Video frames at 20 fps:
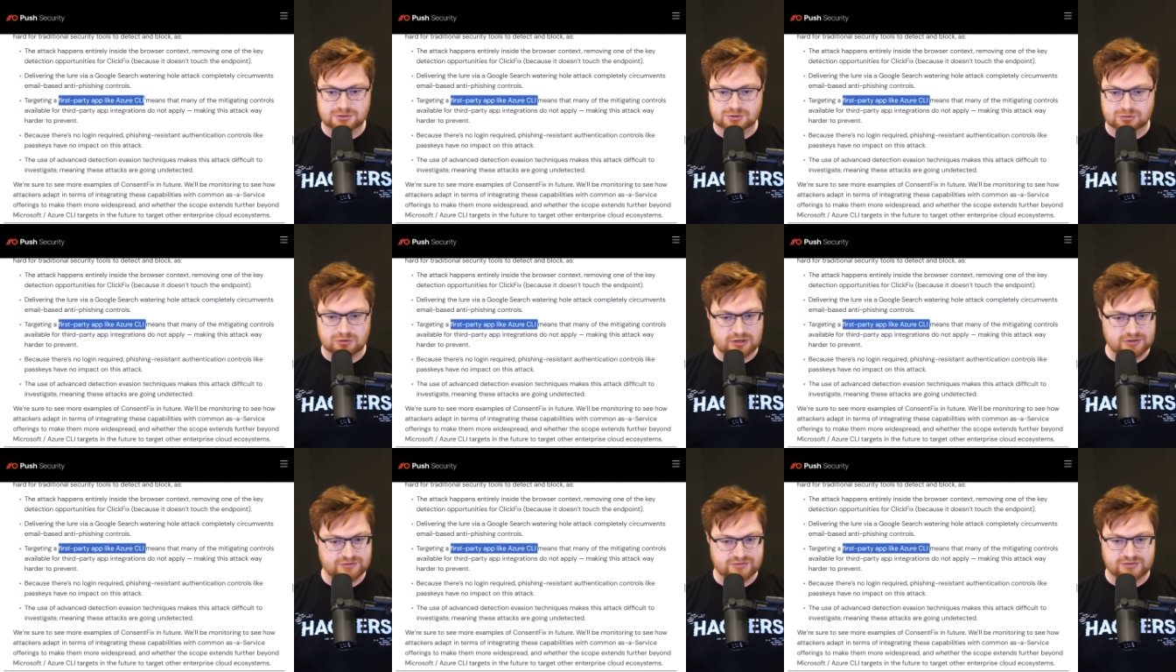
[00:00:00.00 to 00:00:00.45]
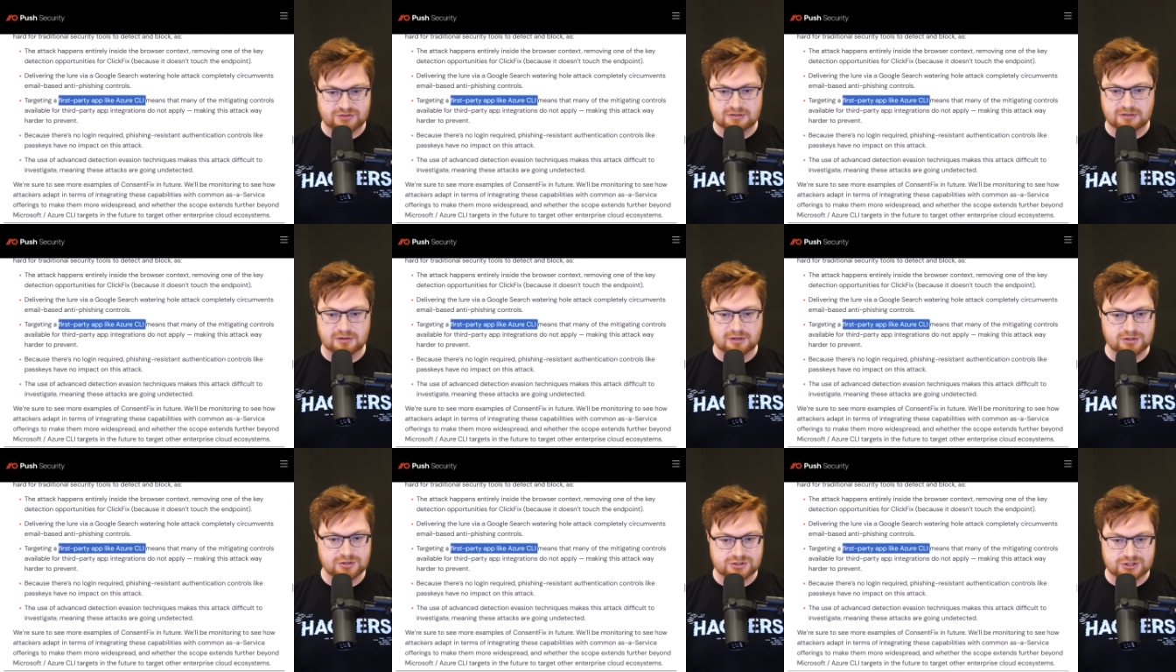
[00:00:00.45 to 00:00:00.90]
trusted,
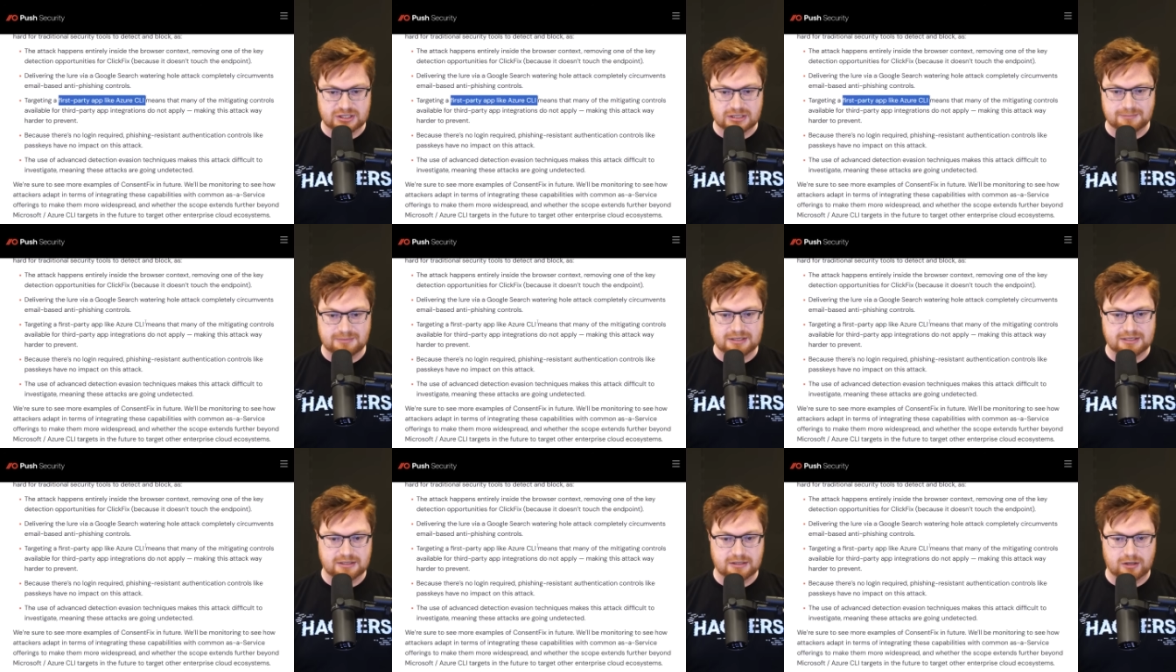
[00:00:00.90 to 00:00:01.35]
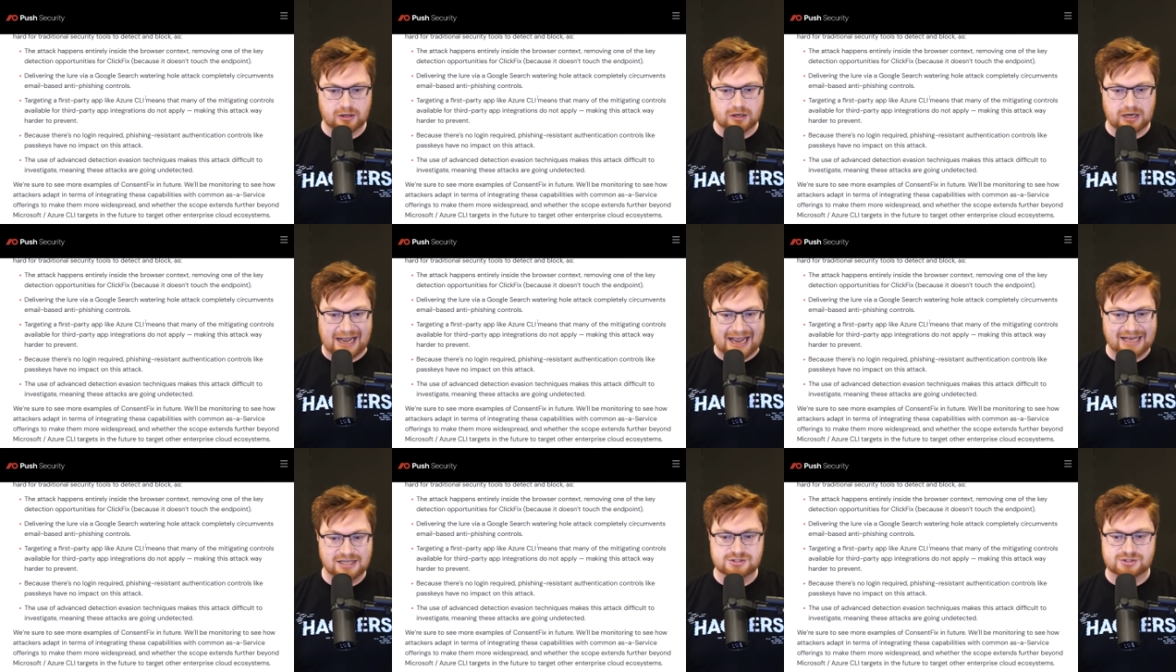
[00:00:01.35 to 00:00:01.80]
legitimate
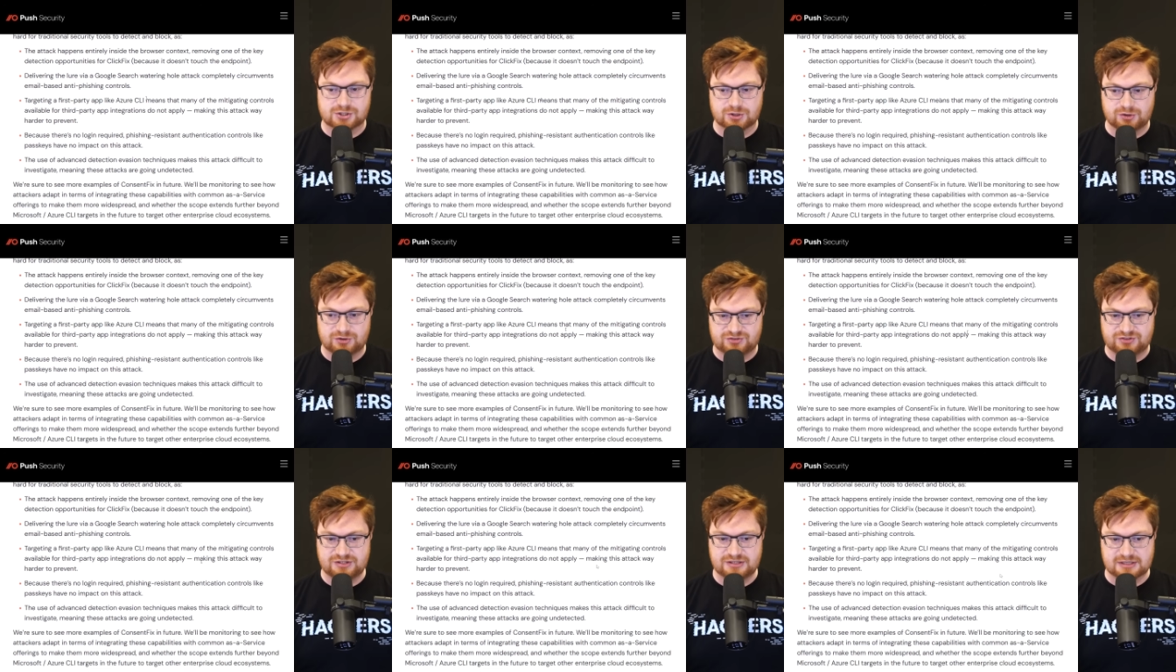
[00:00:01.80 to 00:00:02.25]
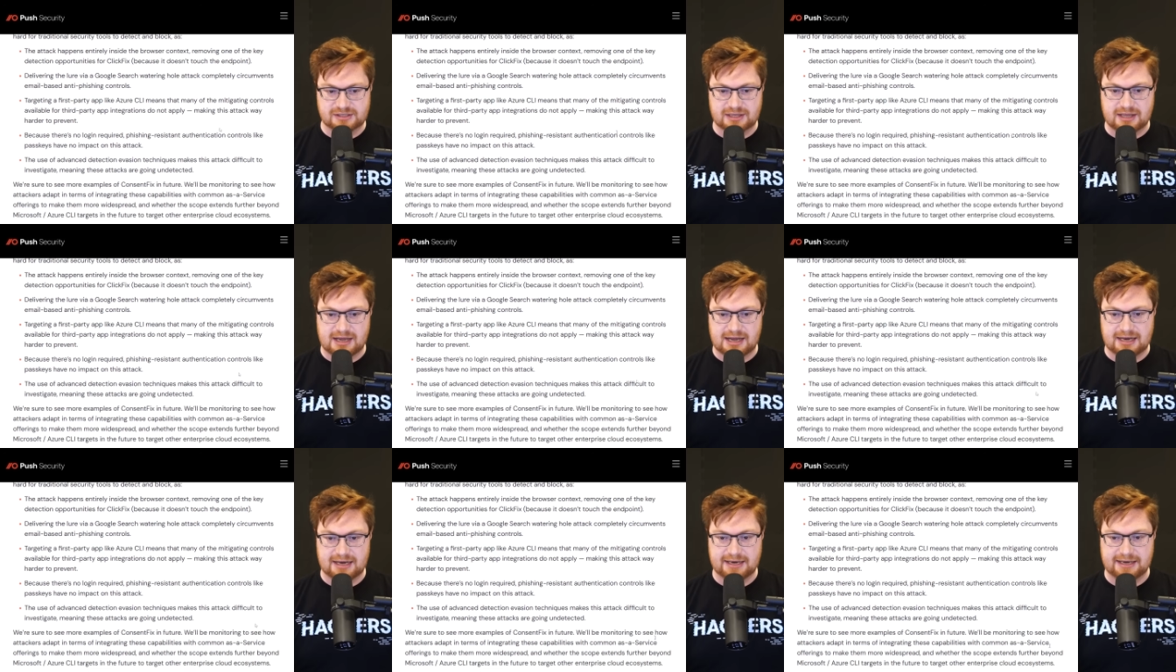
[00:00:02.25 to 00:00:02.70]
Azure C L
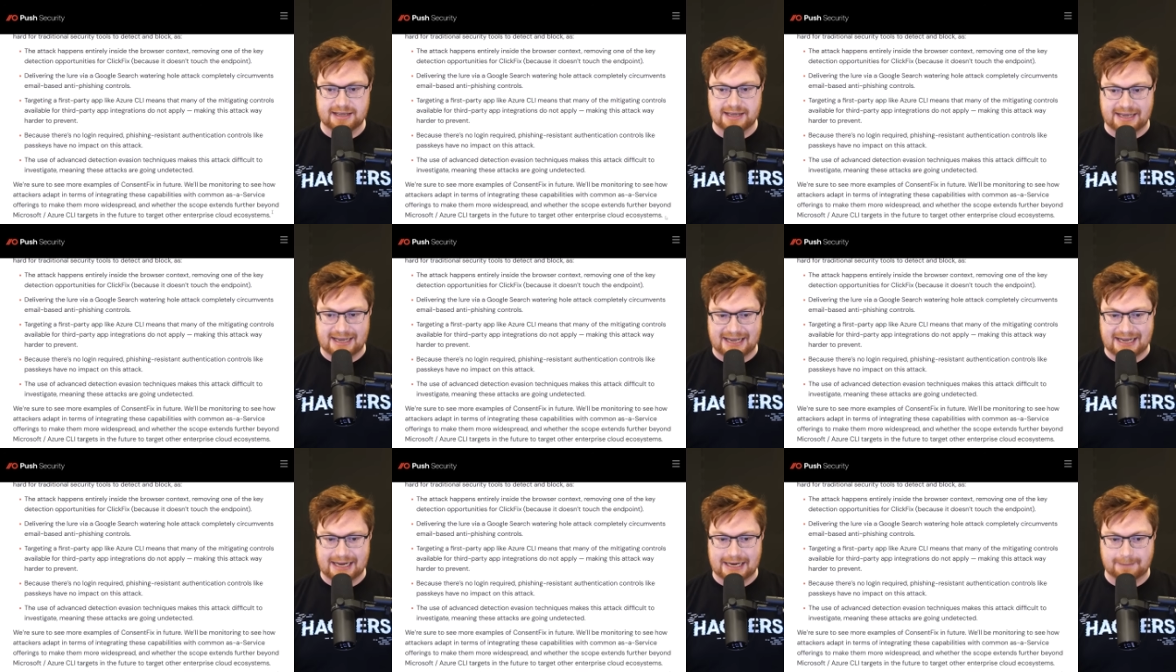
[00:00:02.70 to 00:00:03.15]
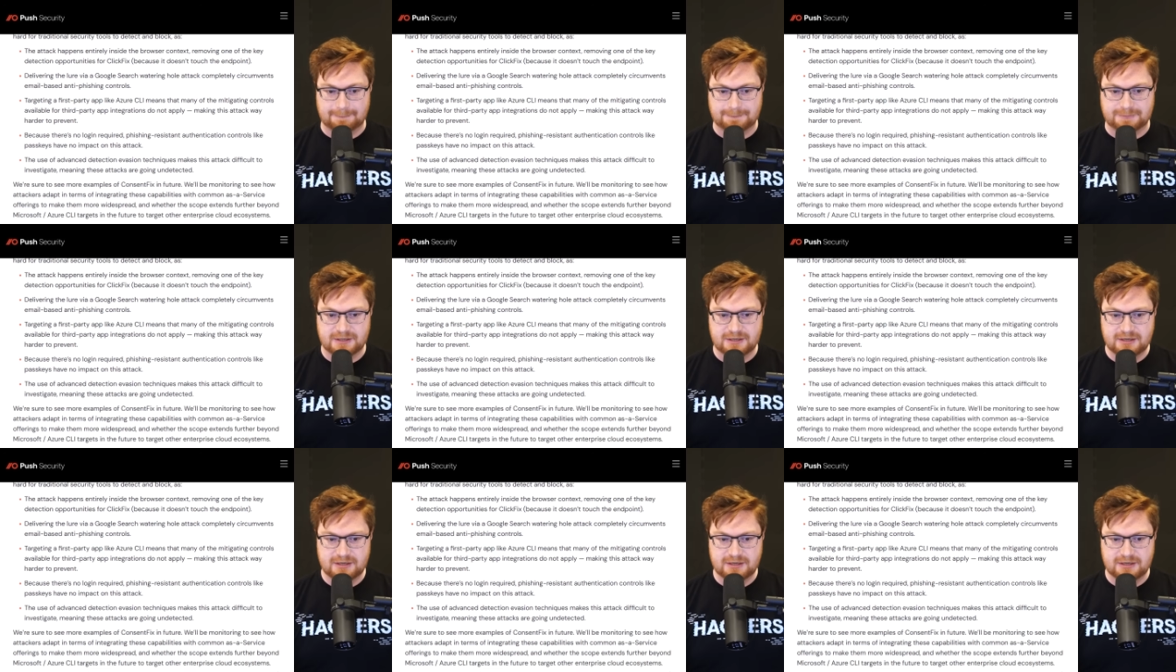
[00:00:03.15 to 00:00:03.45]
I app.